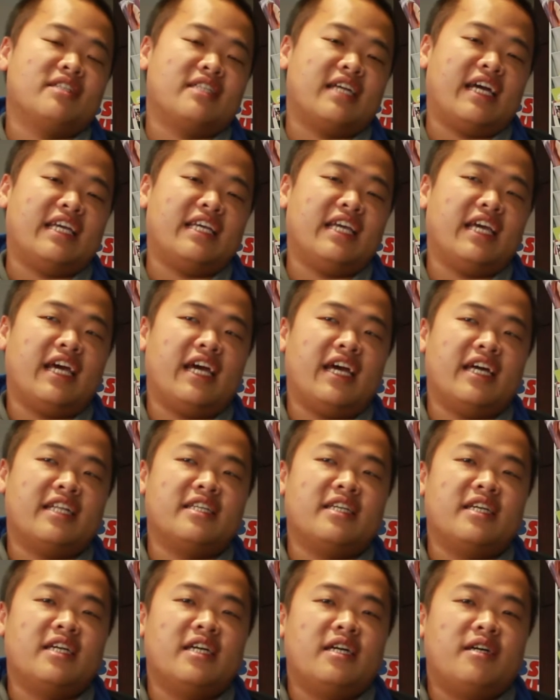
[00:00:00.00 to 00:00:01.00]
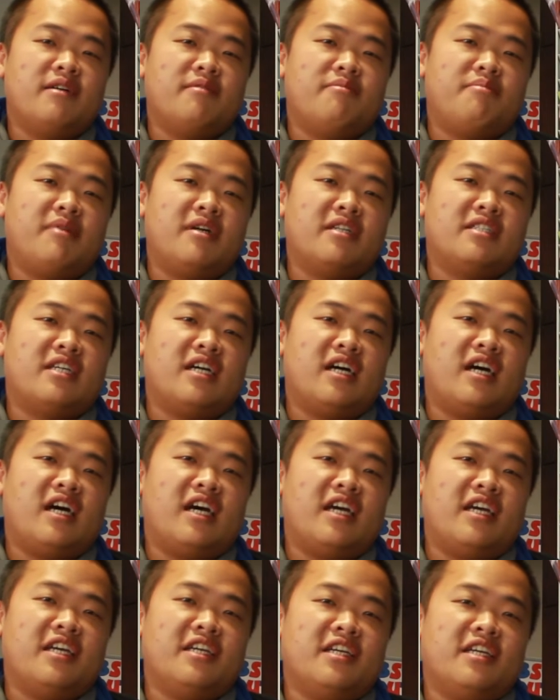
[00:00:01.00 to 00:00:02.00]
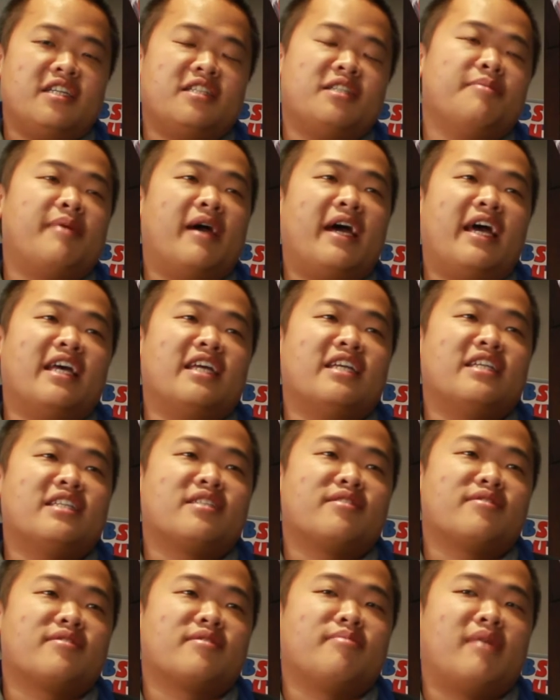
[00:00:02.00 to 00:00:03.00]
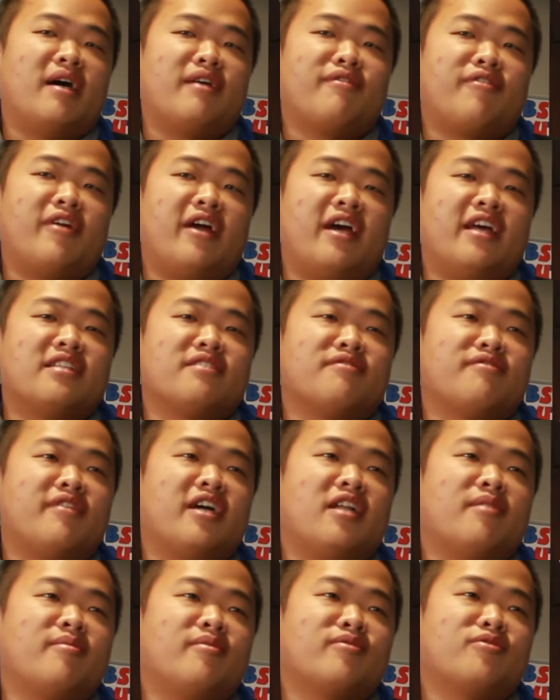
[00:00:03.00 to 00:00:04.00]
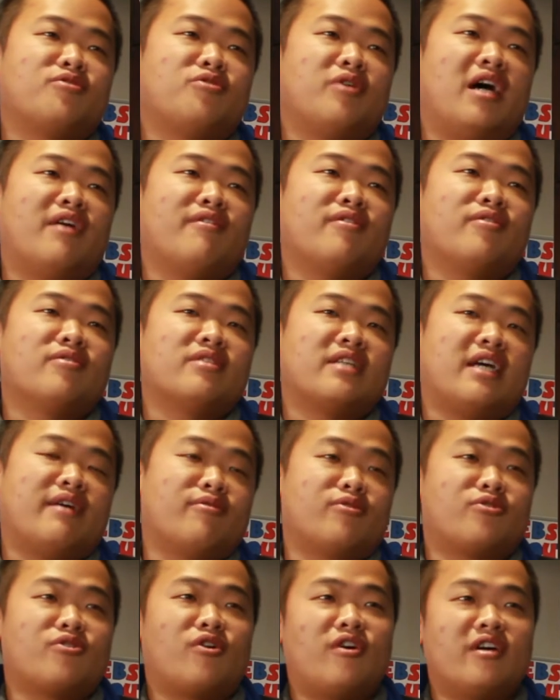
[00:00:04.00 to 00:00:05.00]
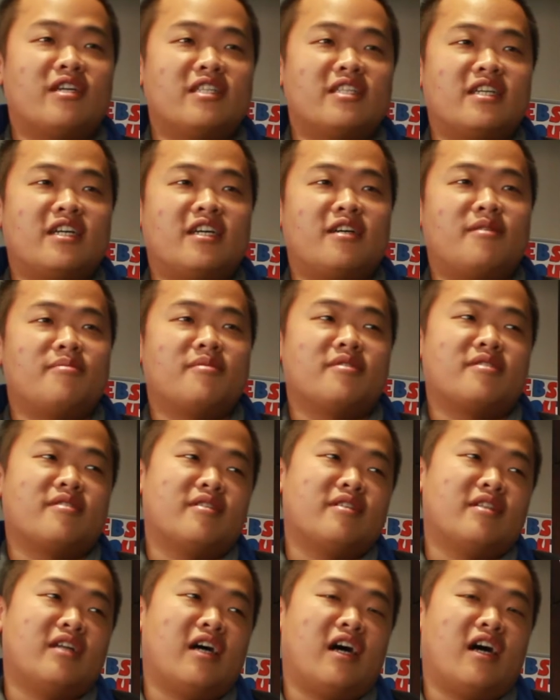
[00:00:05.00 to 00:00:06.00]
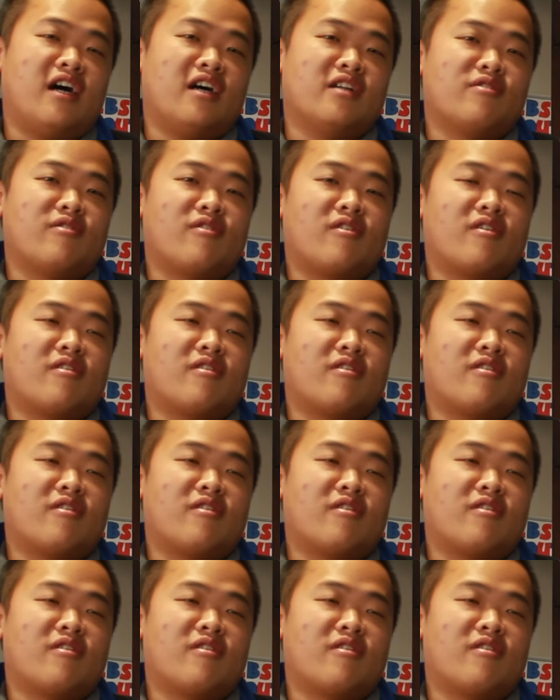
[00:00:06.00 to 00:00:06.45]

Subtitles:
decided yet, but it depends. Is my friends available to travel? Is I will join them? Is it not?